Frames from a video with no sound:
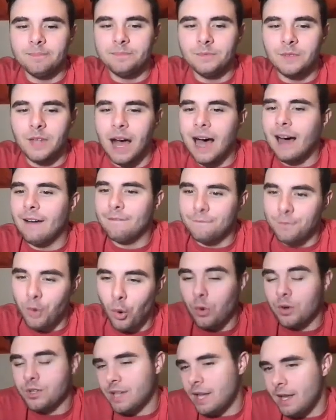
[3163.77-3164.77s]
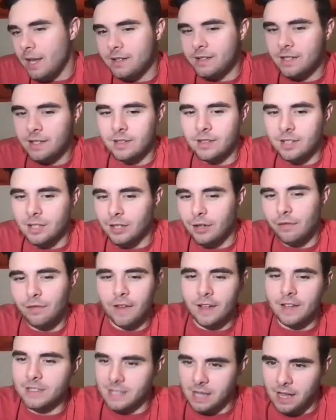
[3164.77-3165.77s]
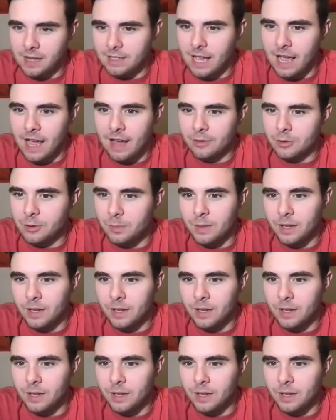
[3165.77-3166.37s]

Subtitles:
not force Edson to defend takedowns